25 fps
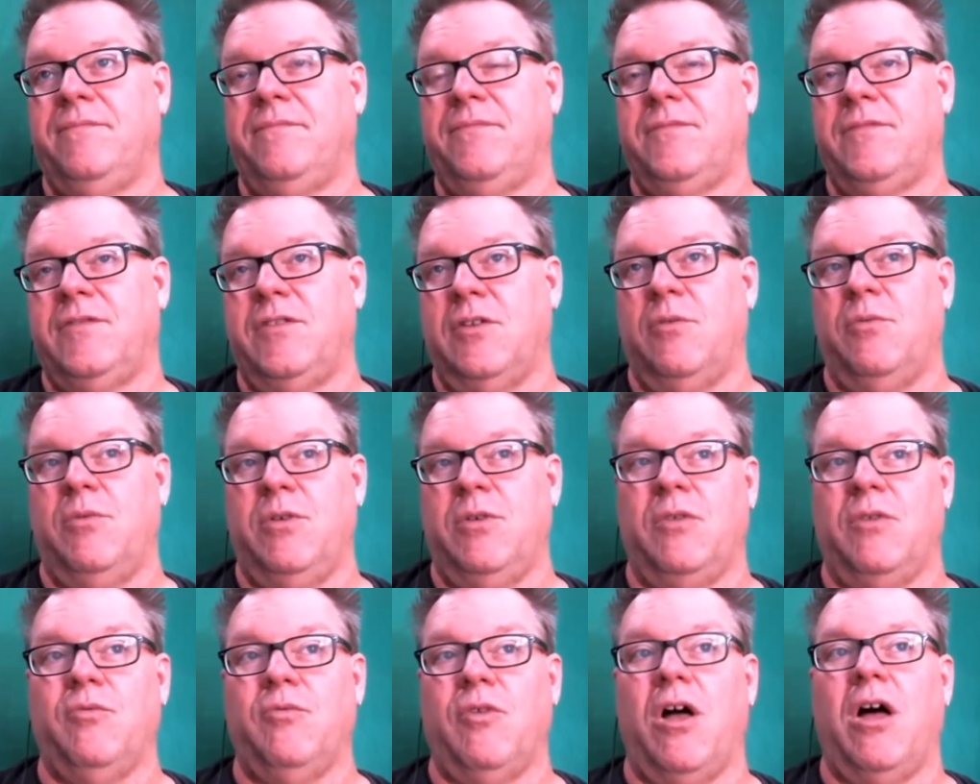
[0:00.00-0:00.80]

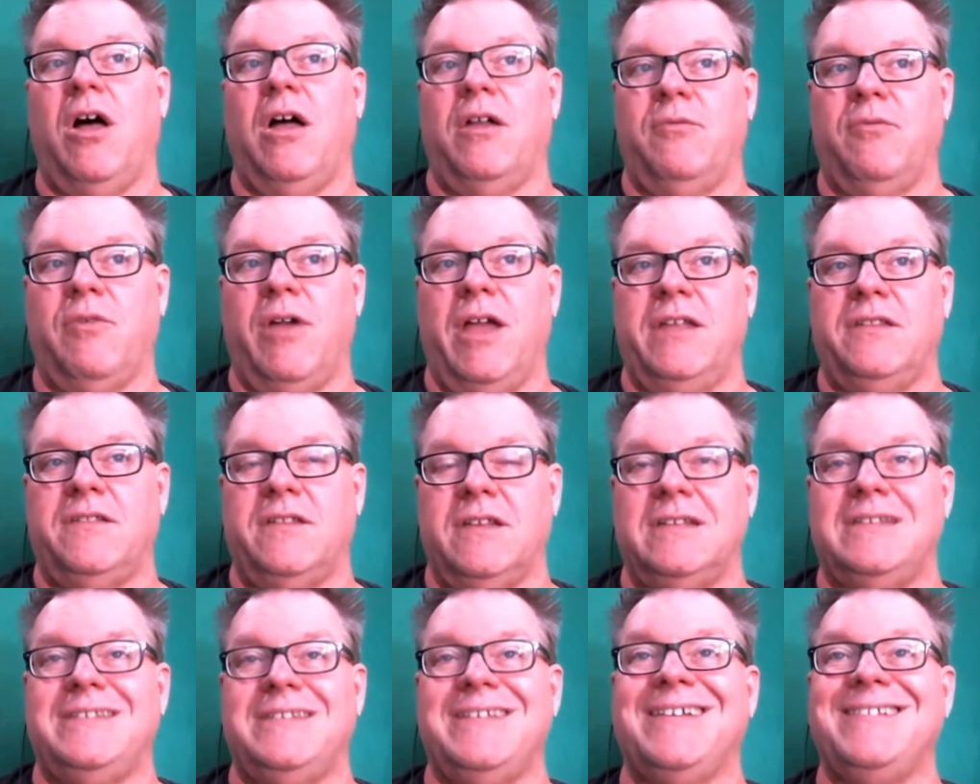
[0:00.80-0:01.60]
So on writes,
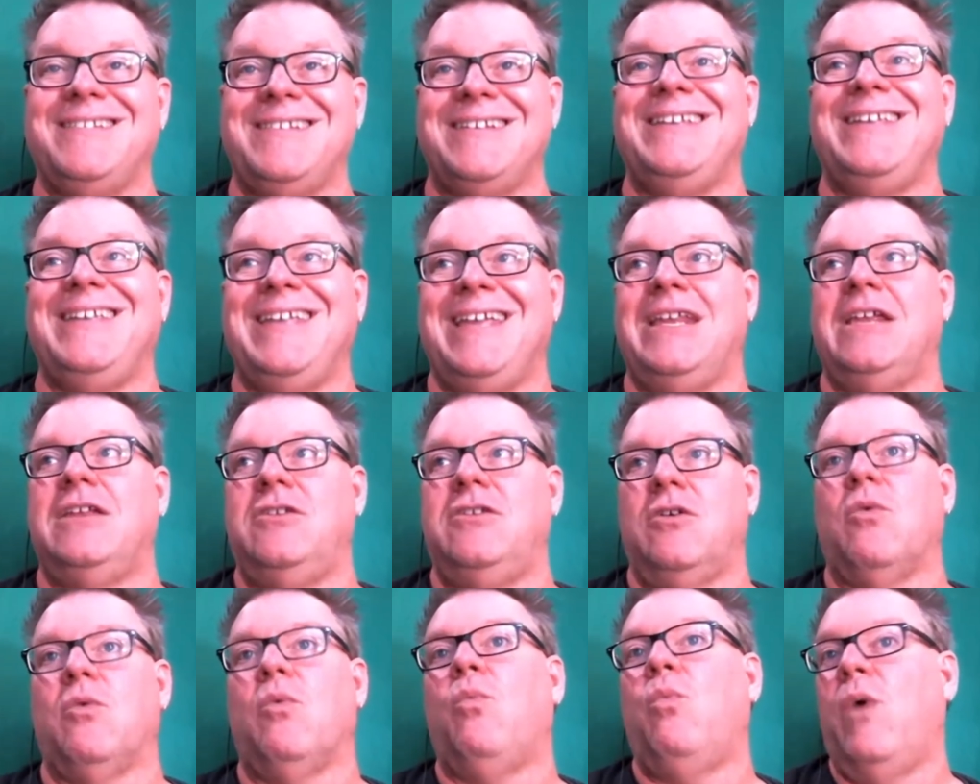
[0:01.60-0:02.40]
it doesn't get in
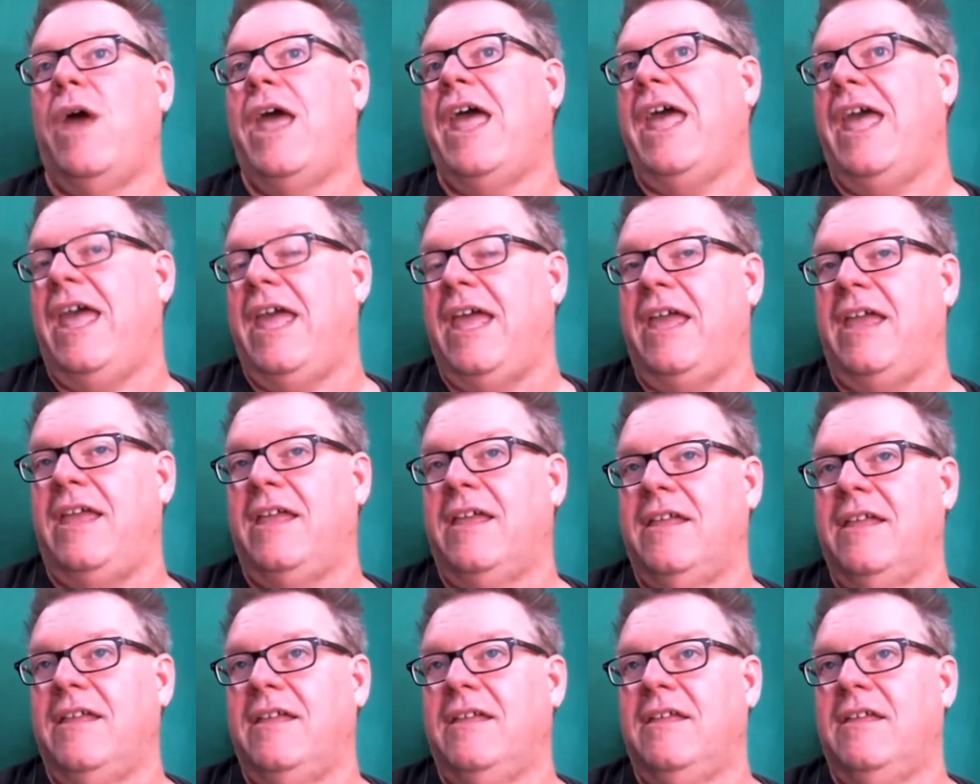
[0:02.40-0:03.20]
your way
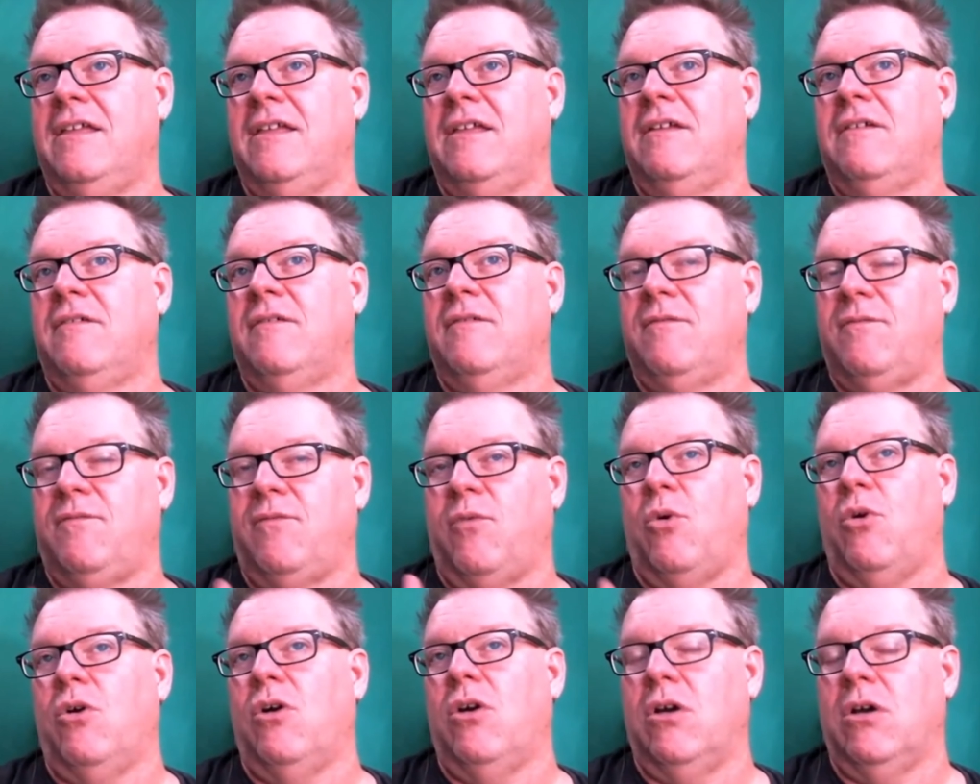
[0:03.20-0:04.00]

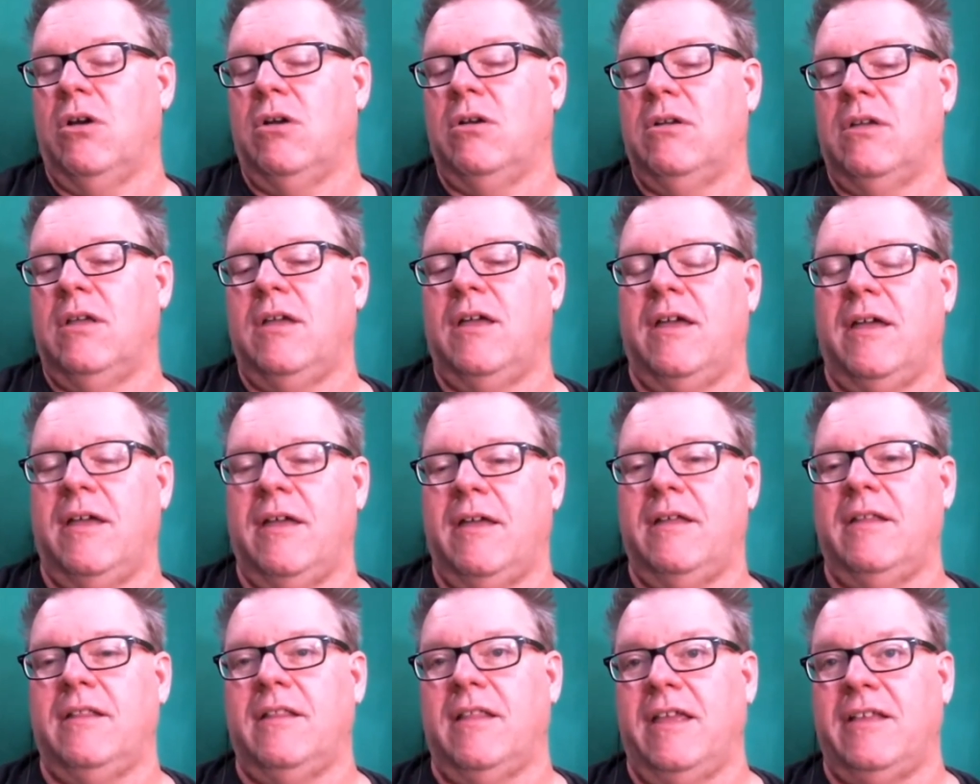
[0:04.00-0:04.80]
for
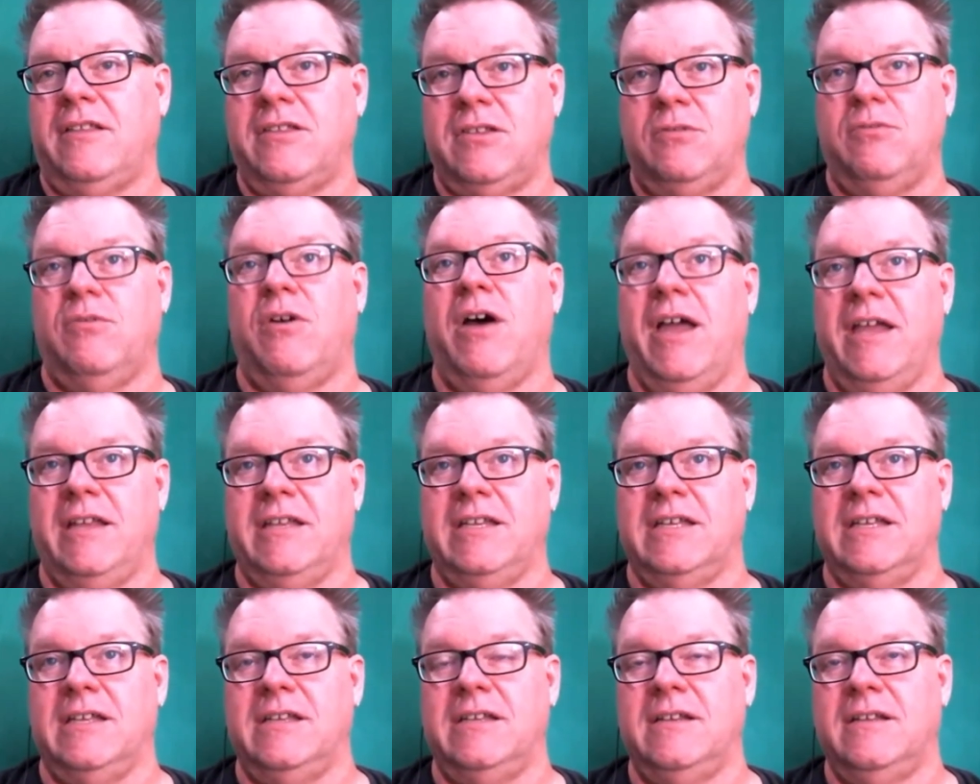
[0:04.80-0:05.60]
uh, like two i
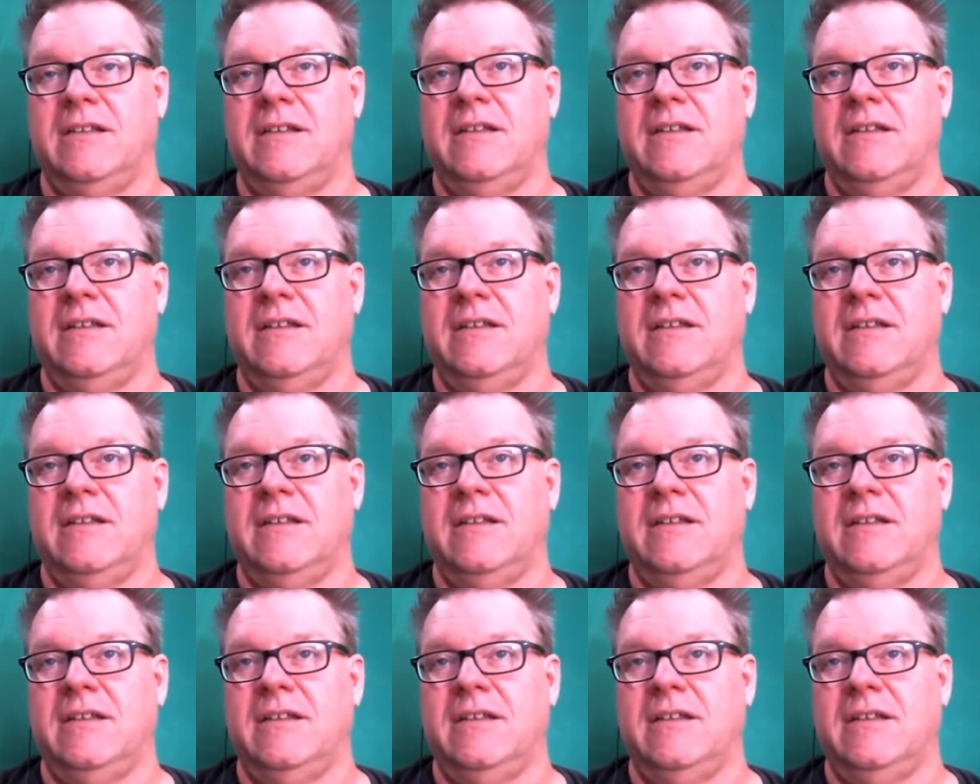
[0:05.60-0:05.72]
did.